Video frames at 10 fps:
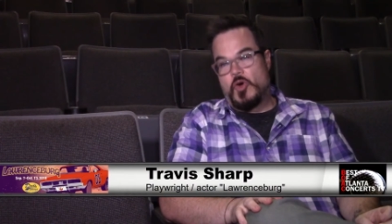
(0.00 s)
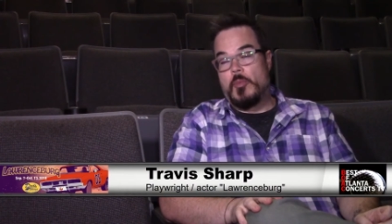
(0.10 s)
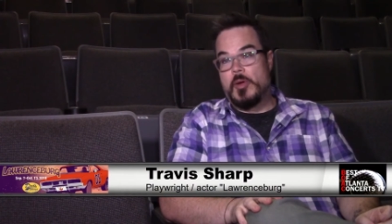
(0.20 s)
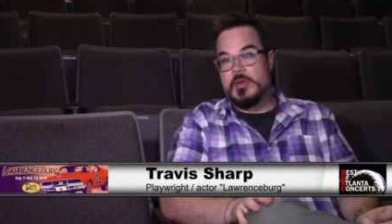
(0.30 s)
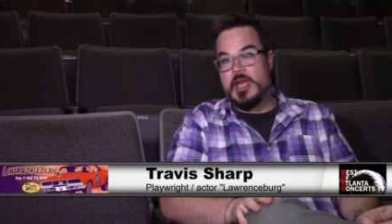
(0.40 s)

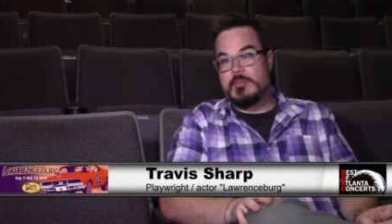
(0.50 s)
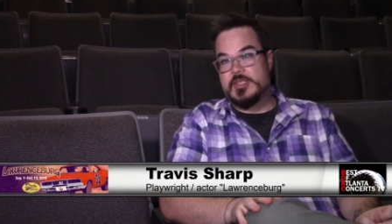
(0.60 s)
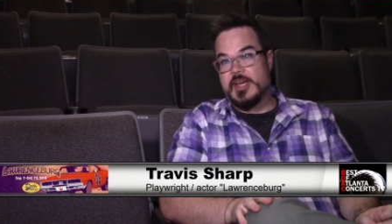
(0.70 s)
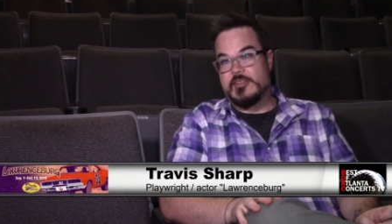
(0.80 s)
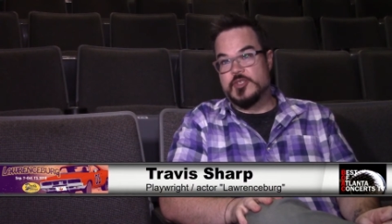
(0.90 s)
Walmart became the
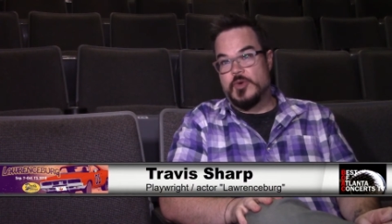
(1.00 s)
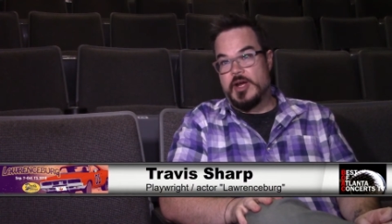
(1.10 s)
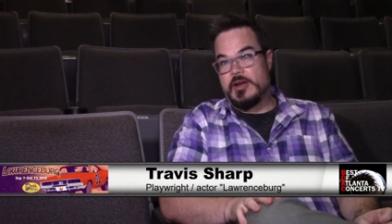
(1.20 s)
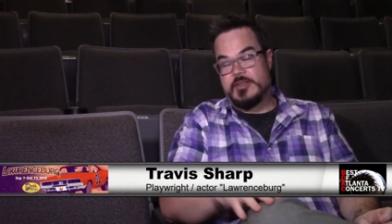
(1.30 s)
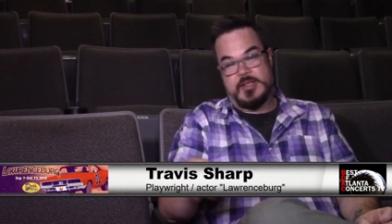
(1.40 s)
town
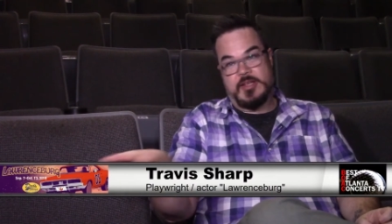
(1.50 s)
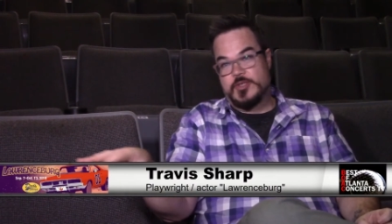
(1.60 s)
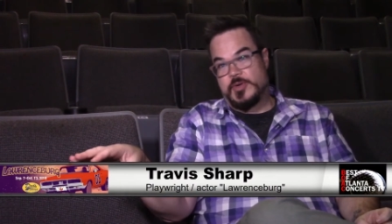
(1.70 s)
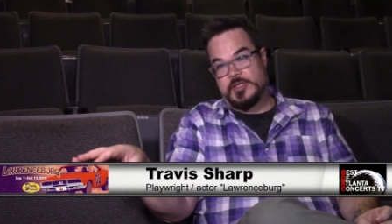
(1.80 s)
square, and the town square